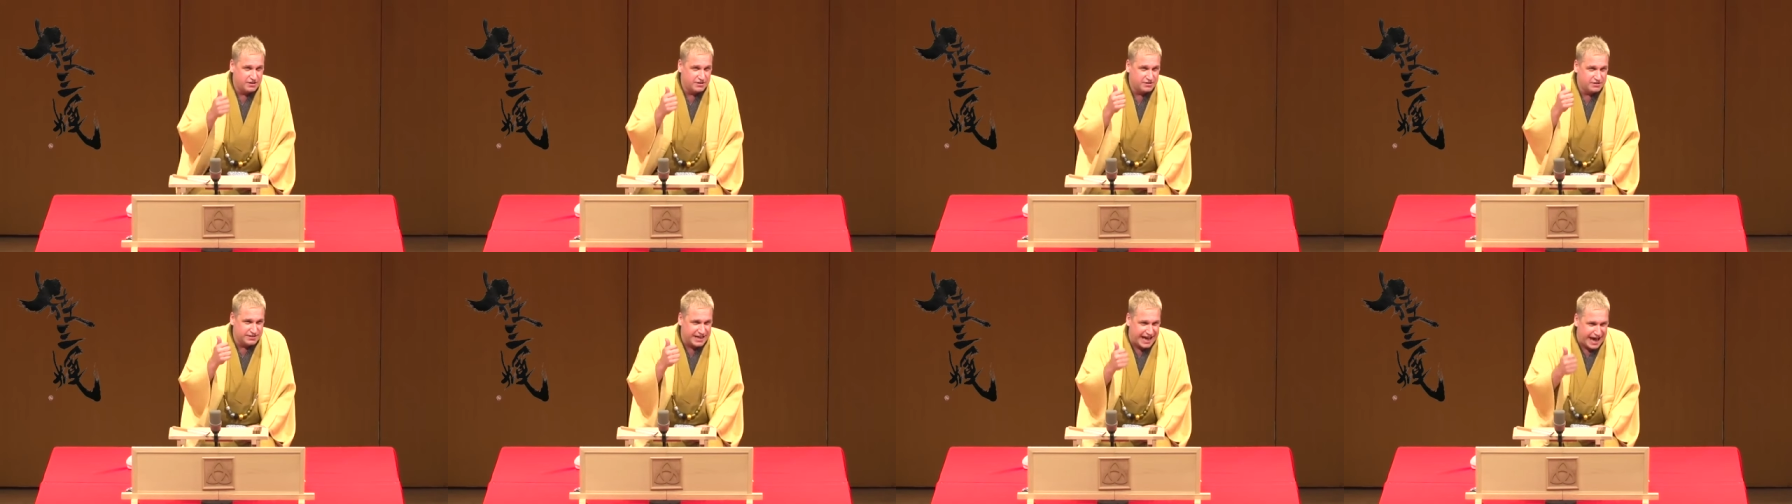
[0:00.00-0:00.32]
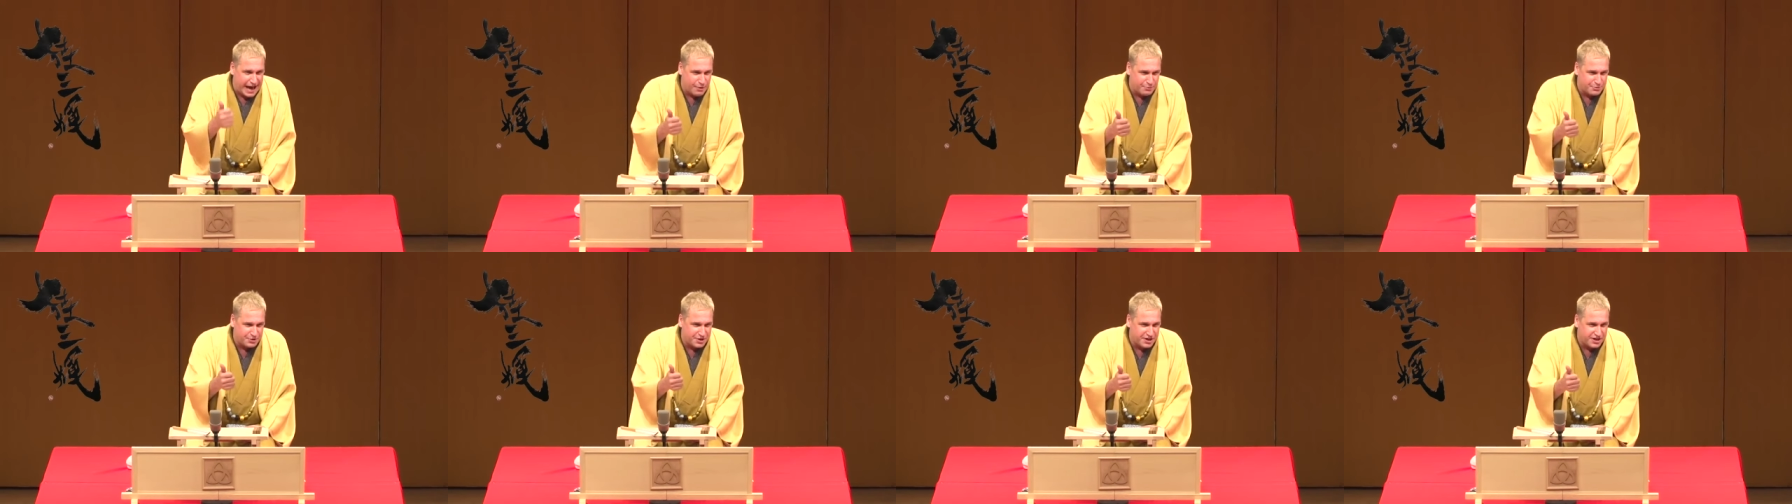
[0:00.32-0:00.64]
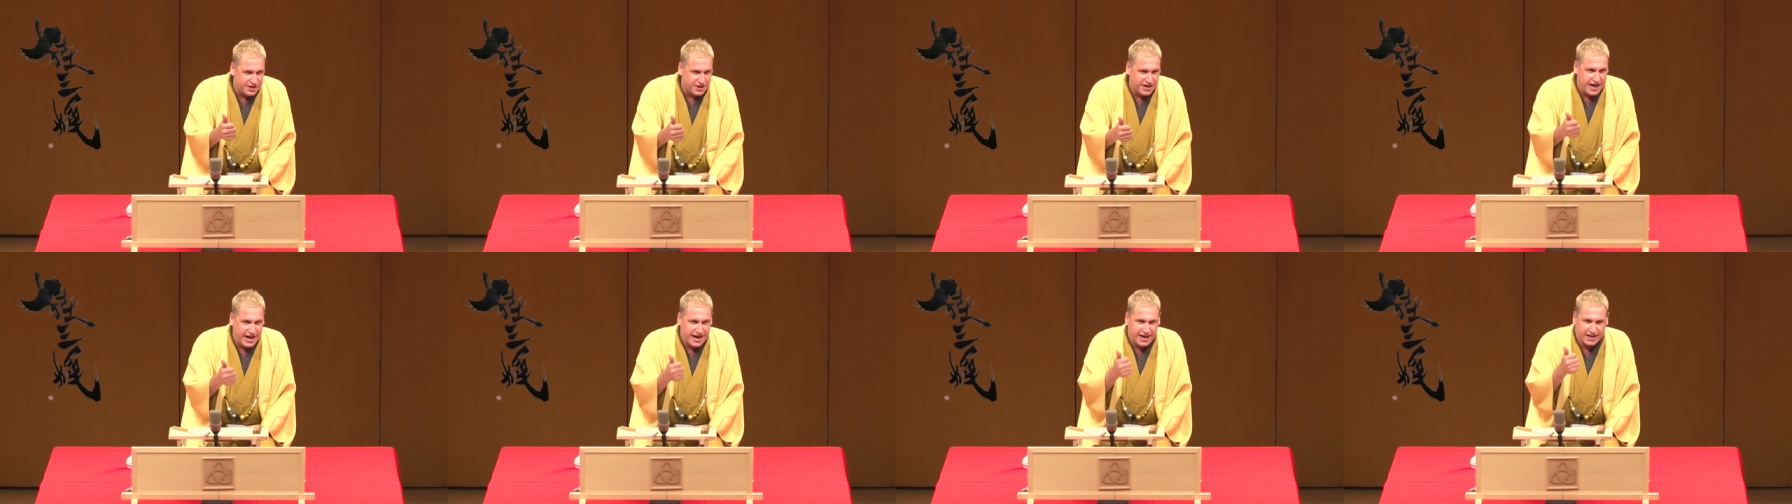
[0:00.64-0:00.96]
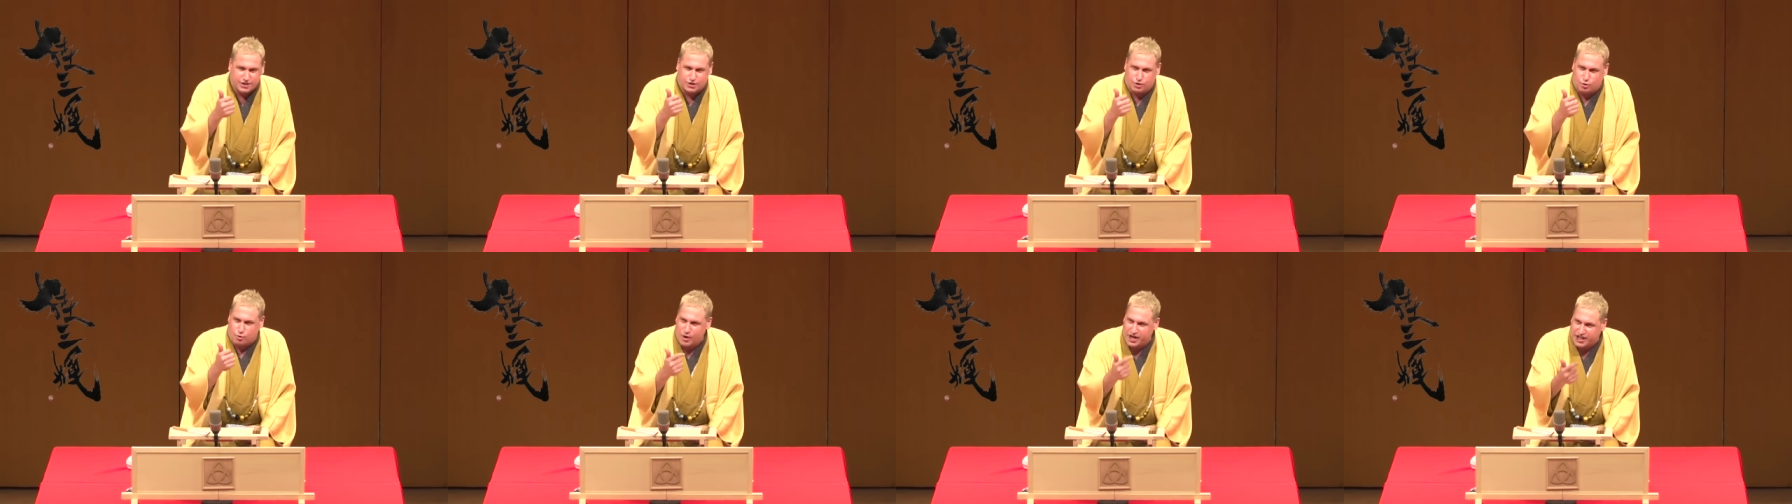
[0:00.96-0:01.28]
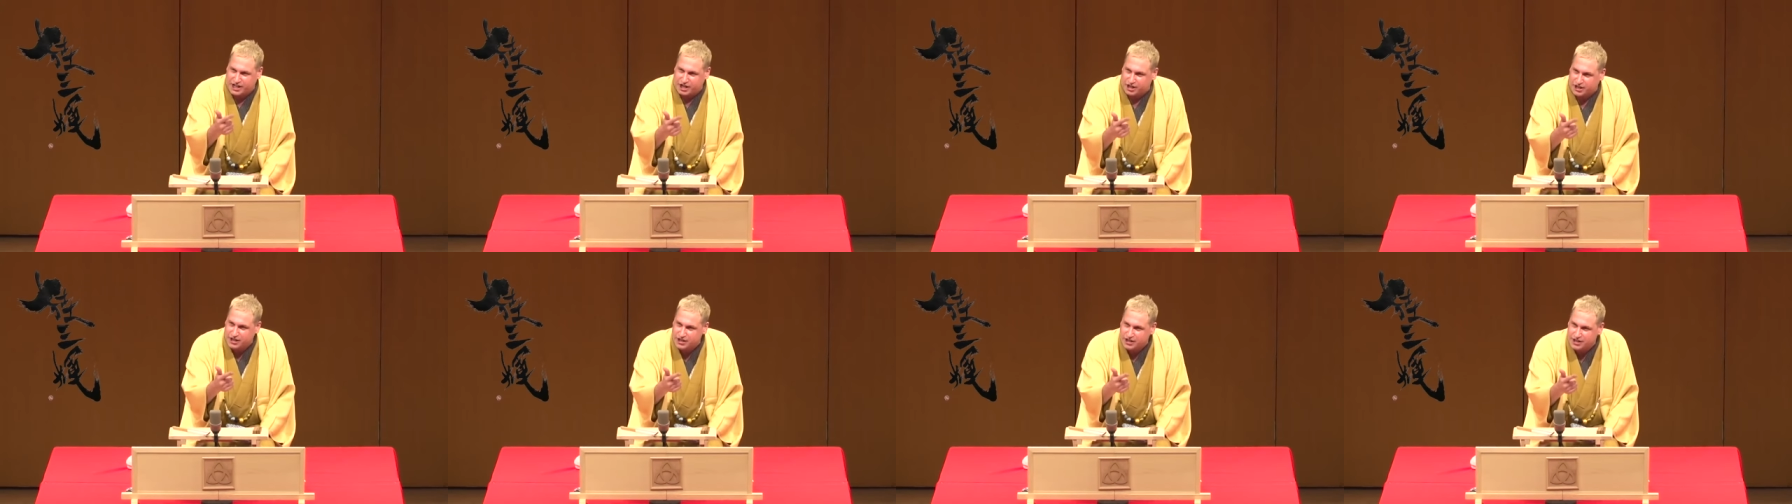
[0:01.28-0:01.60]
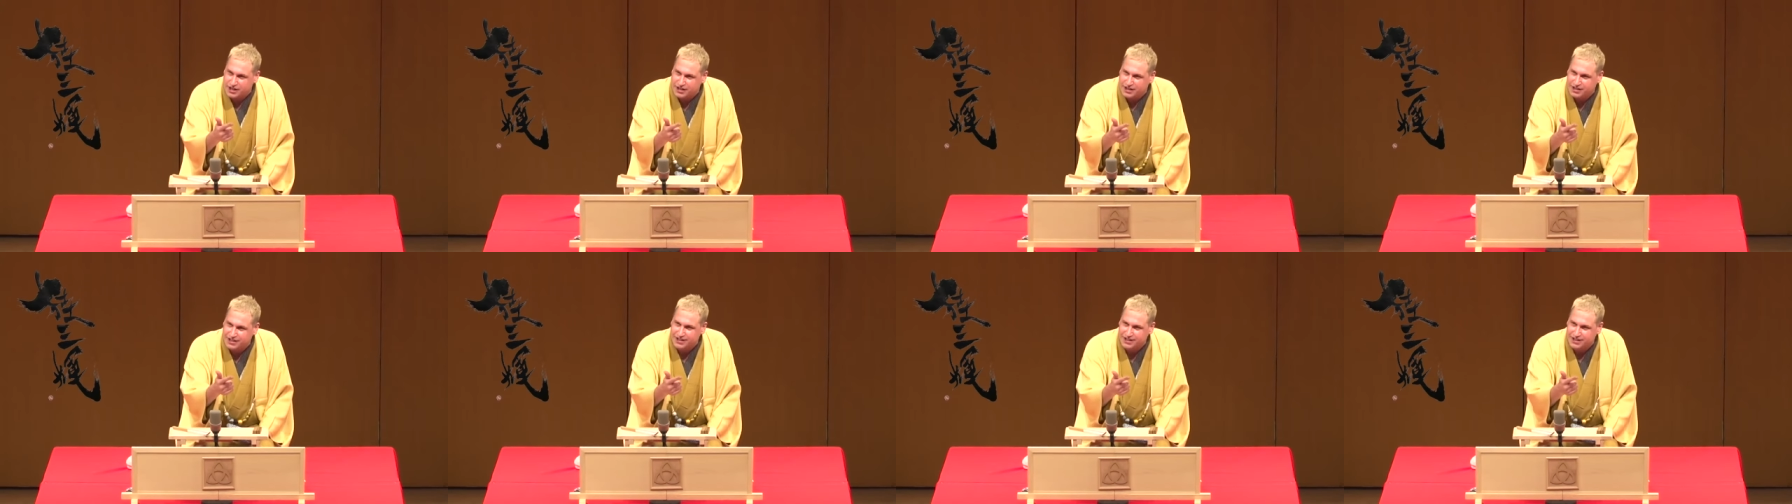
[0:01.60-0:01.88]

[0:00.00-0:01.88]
louder and quicker